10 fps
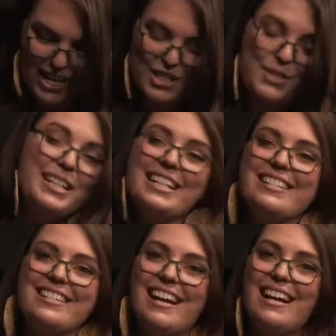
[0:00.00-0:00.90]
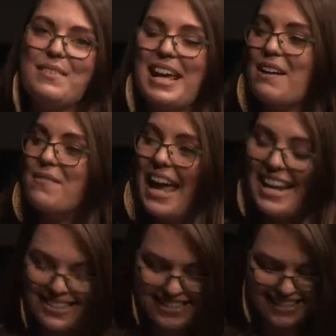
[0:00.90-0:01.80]
Joining us tonight, we have
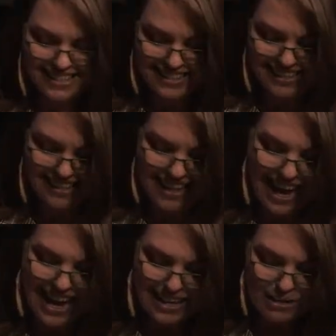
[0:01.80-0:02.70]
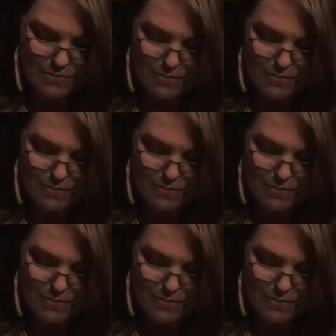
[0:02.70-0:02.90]
Ainsley Gardiner and